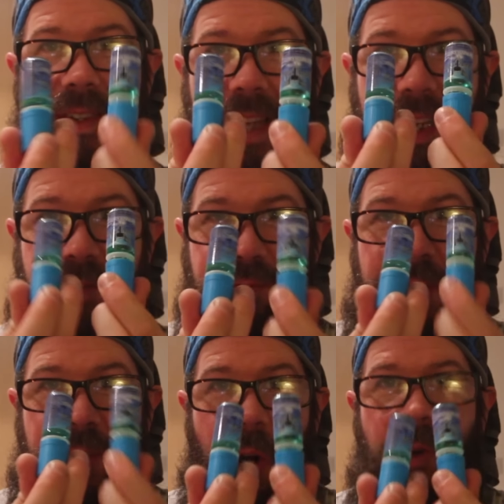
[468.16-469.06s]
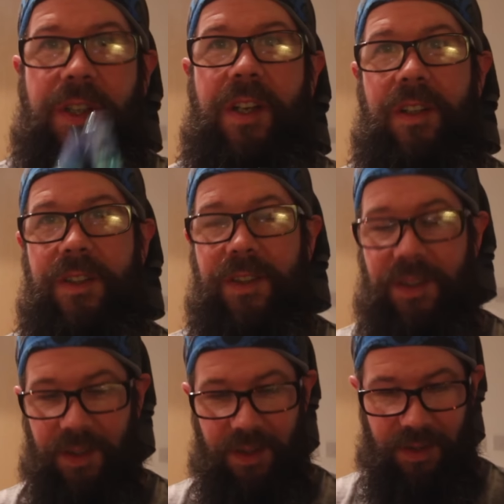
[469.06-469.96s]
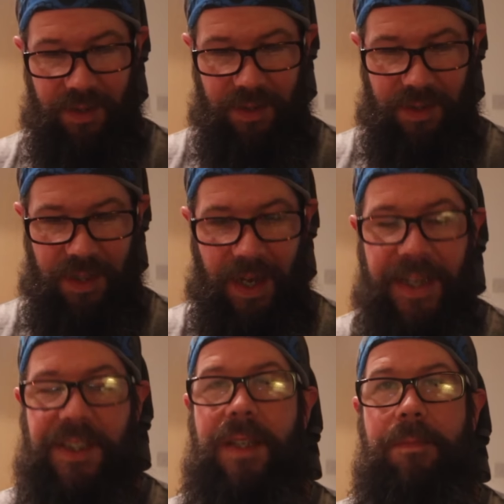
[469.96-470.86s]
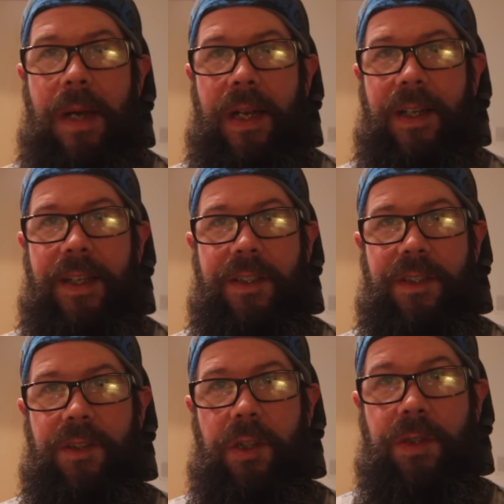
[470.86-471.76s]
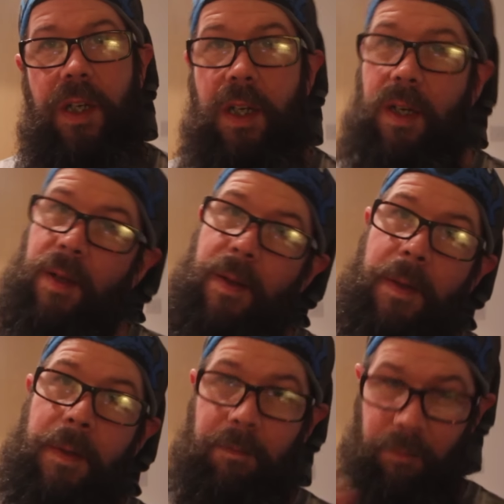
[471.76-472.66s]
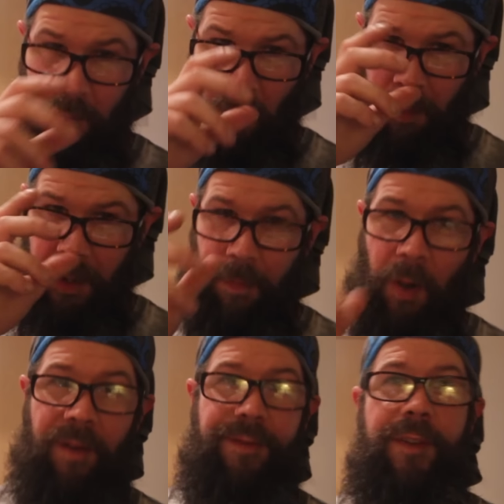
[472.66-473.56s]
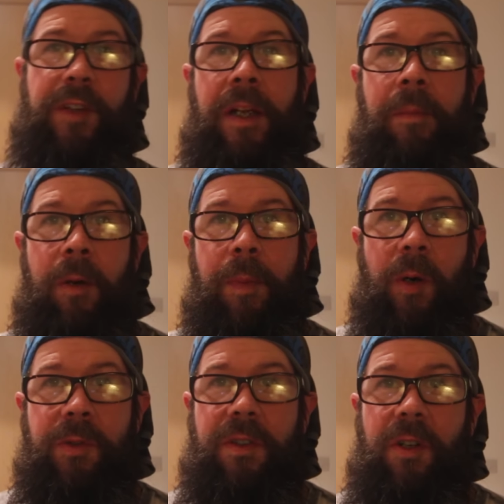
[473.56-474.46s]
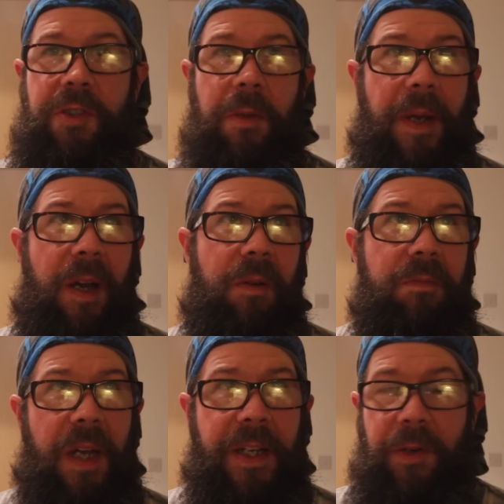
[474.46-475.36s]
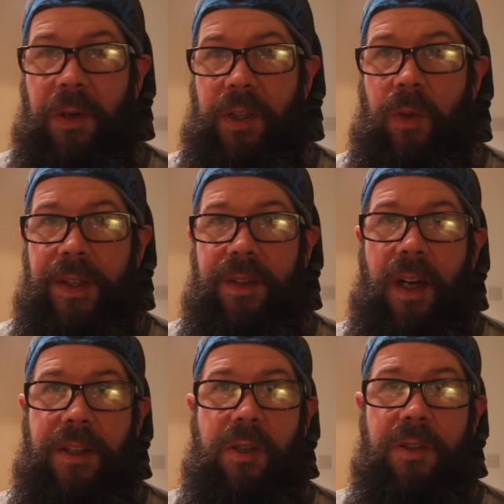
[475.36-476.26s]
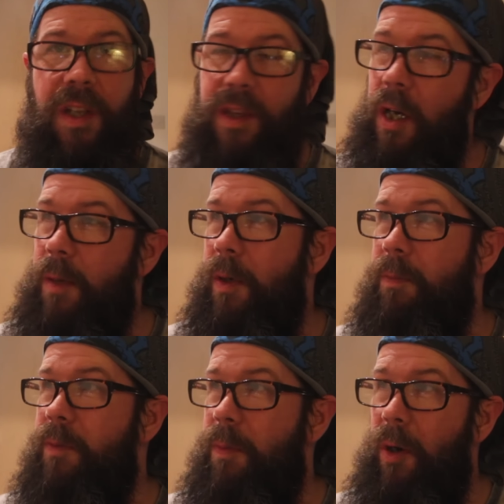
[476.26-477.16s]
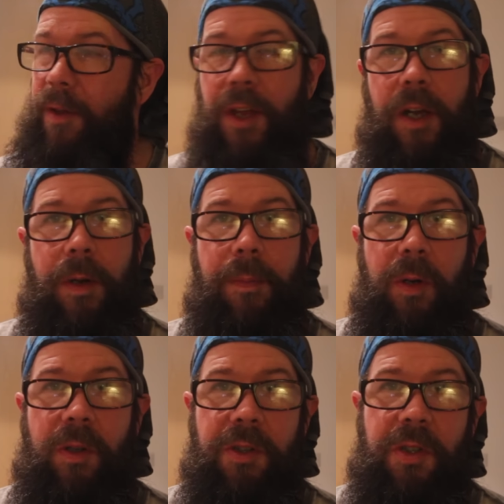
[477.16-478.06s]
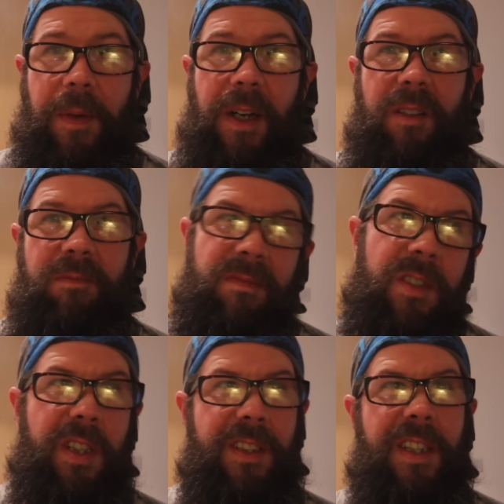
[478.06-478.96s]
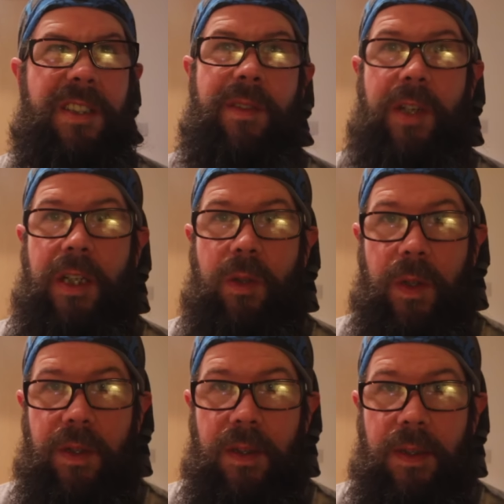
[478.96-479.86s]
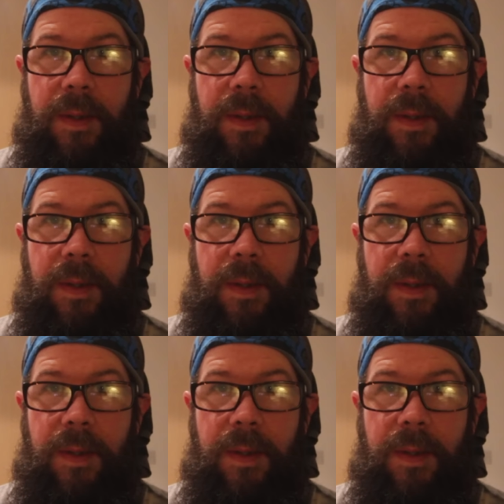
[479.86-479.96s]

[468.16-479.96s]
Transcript: That's redonkulous. 80 millilitres of juice. Normally you buy a 15 mil bottle, costs you about 8 or 9 quid, and you buy a 30 mil bottle, costs you about 16, 17 quid.